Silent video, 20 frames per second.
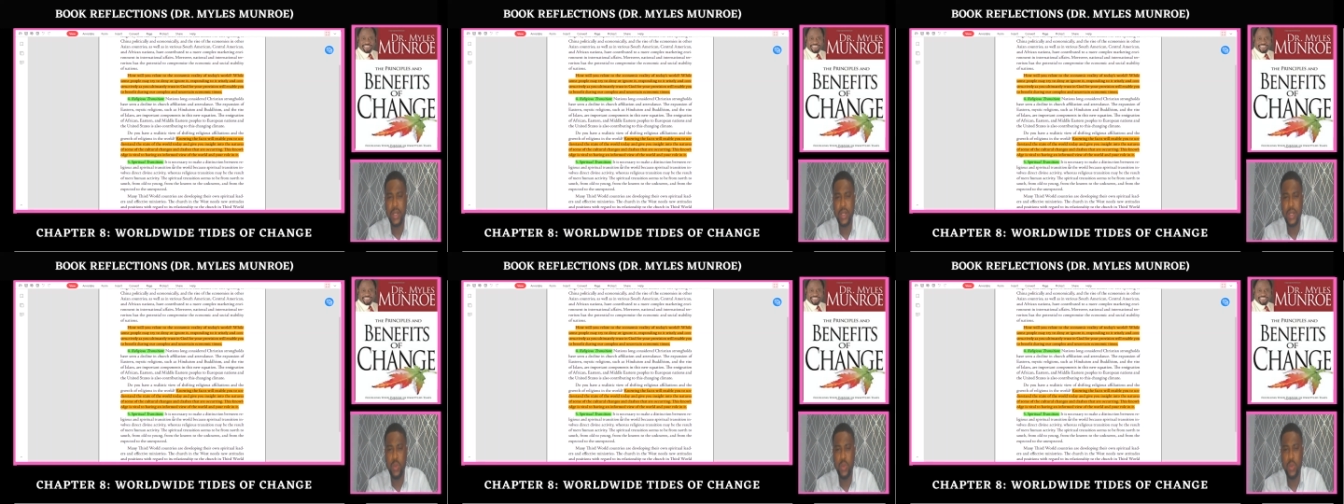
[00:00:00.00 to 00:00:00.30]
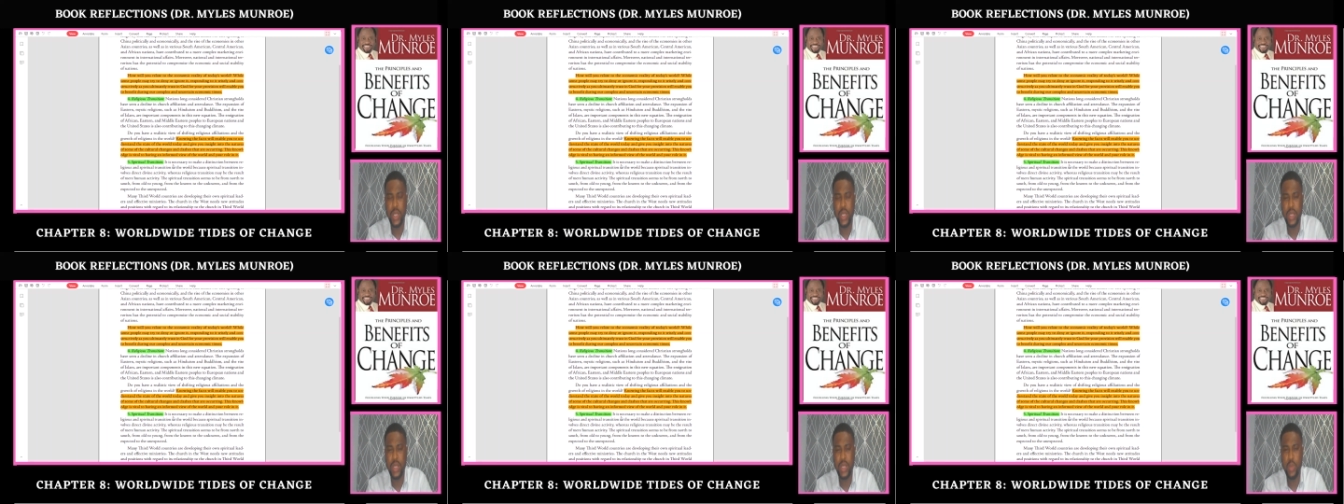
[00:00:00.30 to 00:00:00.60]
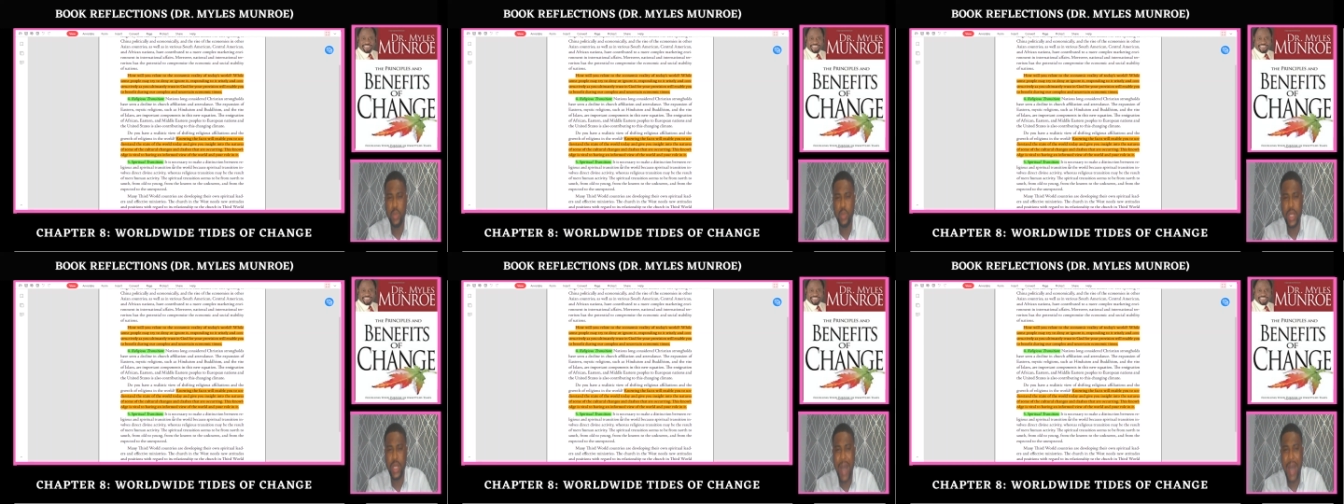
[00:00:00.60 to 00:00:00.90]
we
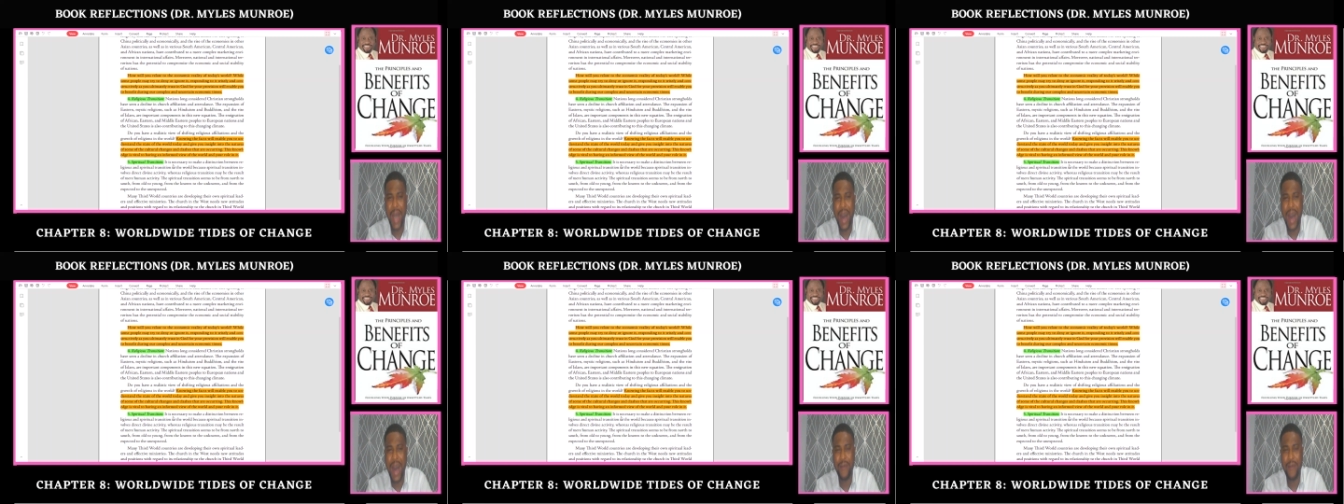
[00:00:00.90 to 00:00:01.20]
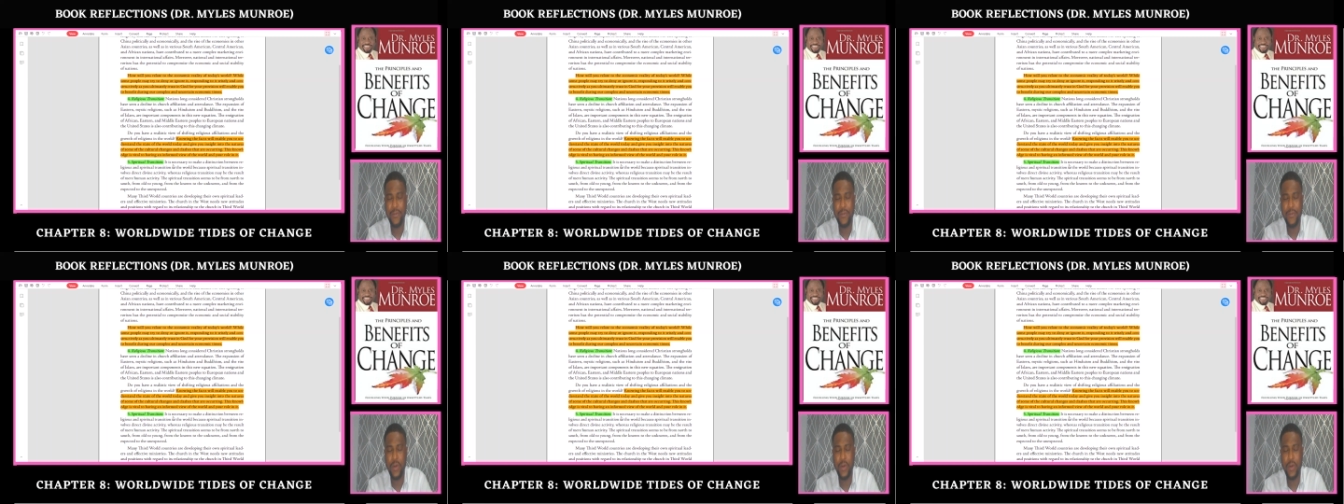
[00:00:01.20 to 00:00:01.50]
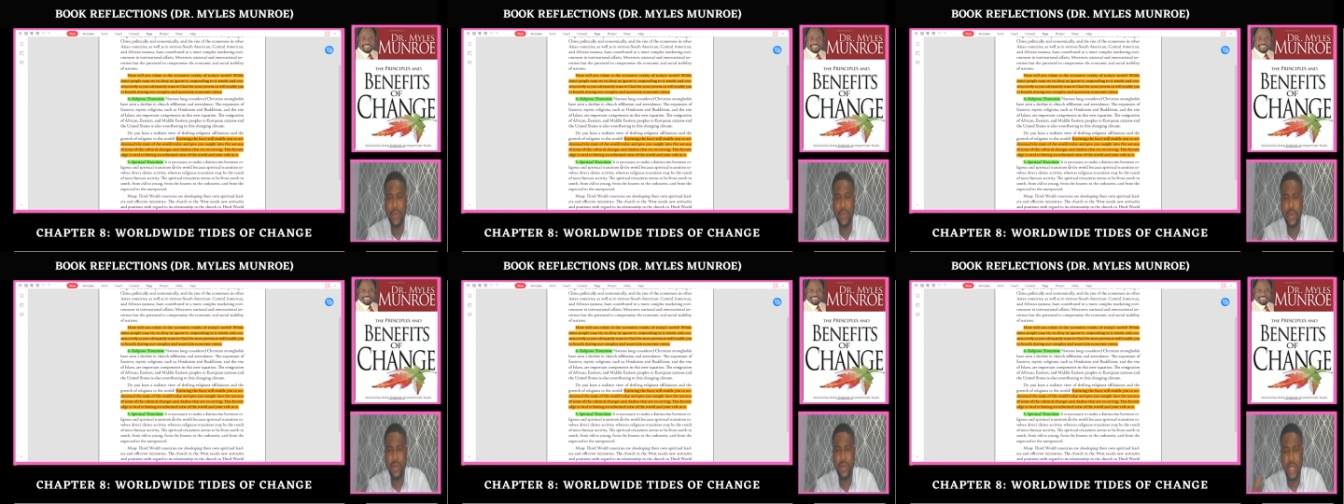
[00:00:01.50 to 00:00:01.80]
we have of
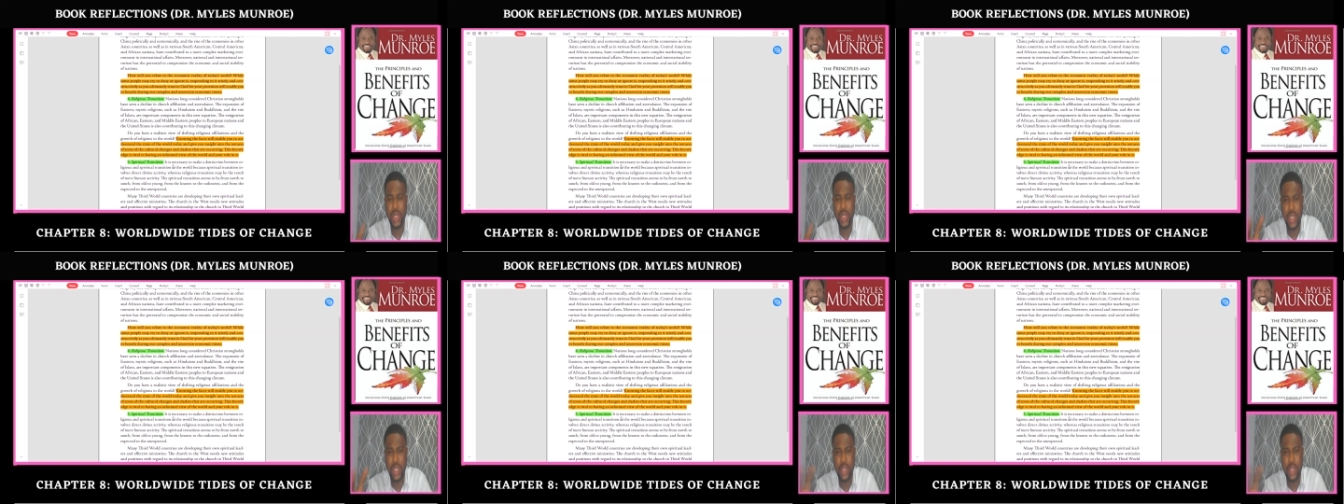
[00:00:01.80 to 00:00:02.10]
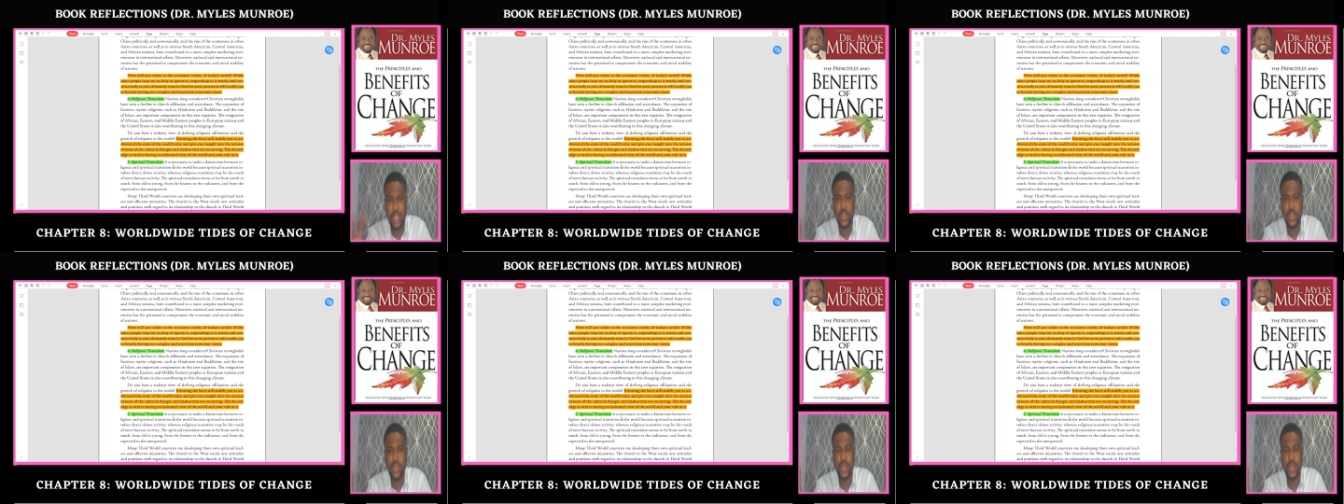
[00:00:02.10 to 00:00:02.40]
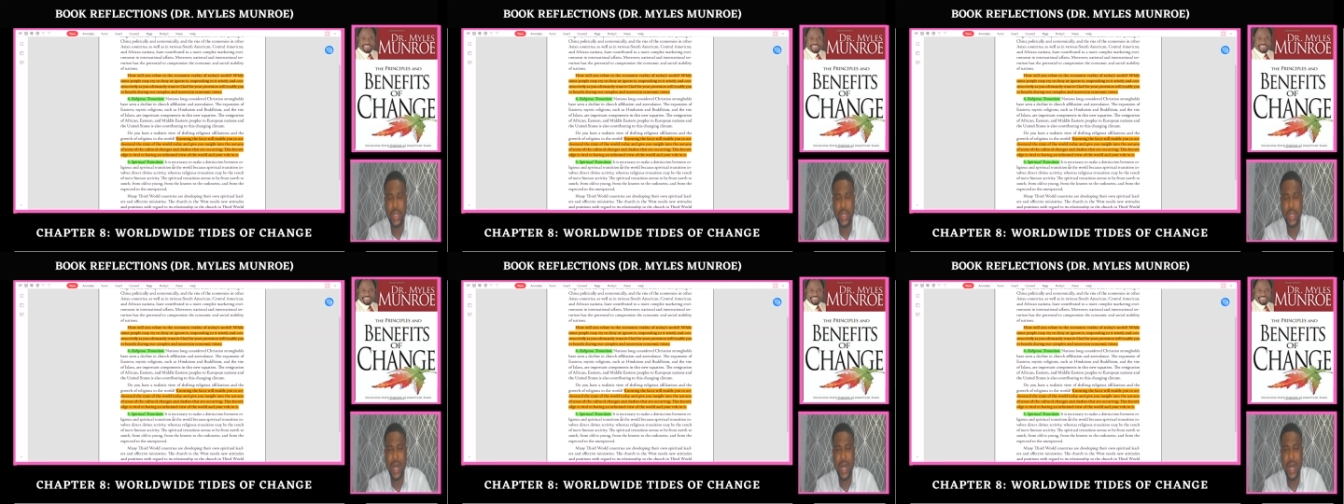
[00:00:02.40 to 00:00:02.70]
the
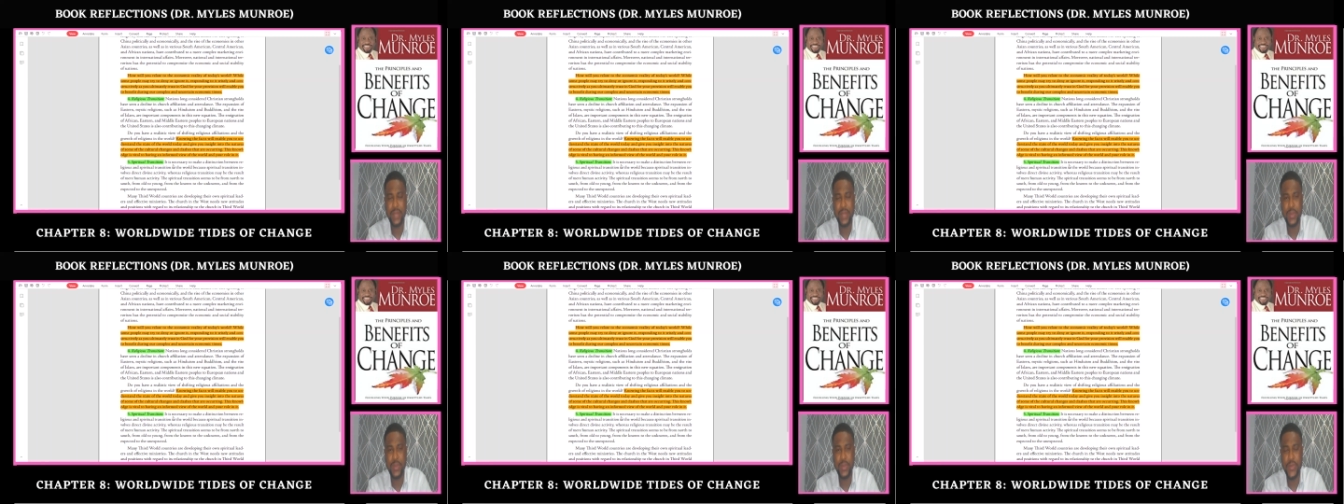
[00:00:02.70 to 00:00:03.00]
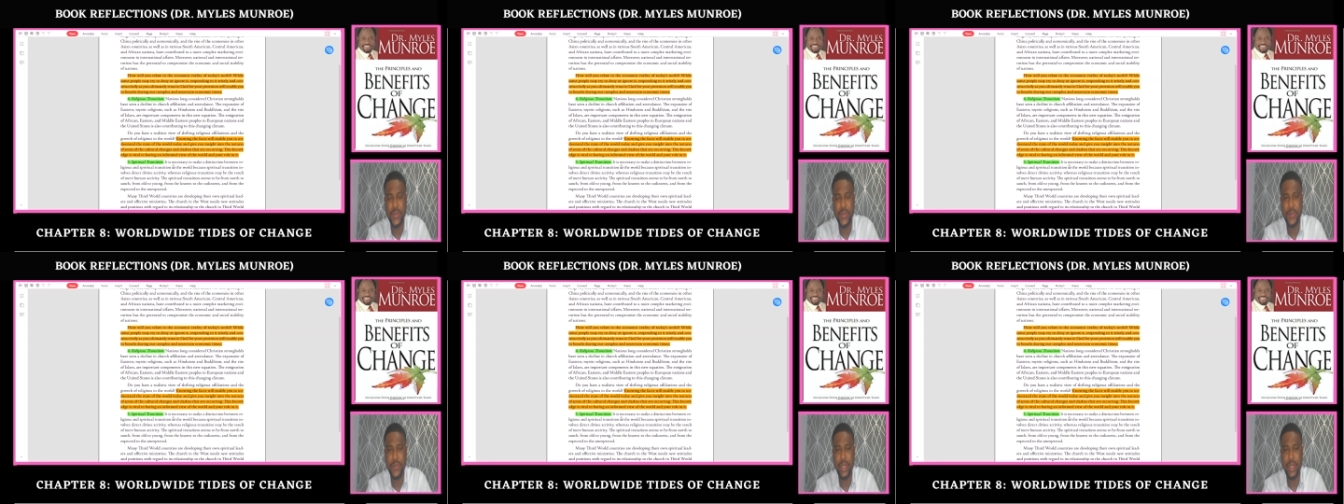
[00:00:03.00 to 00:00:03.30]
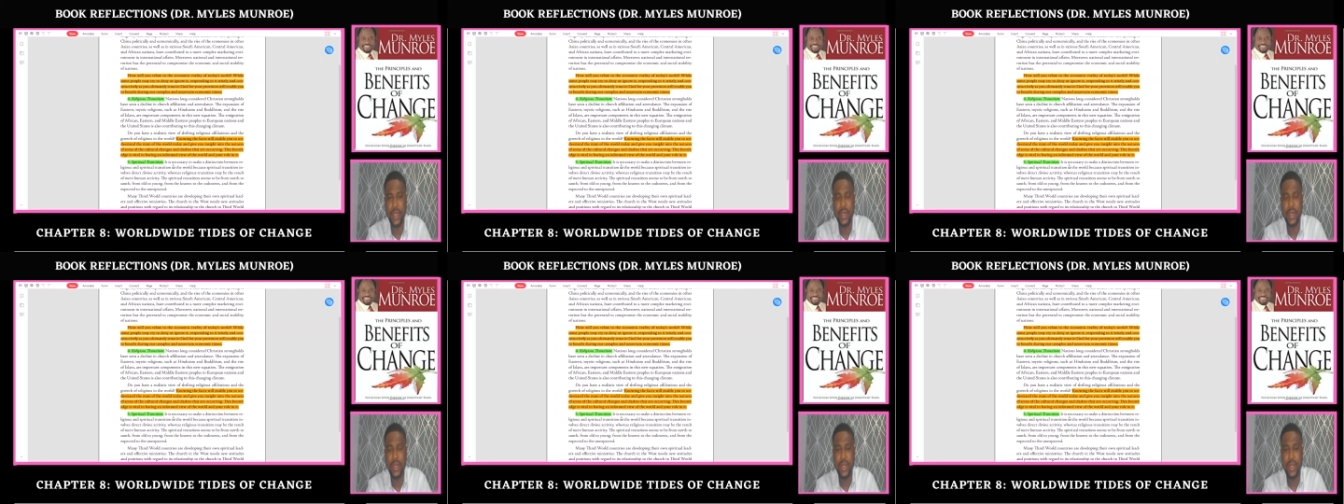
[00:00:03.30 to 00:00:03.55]
religious atmosphere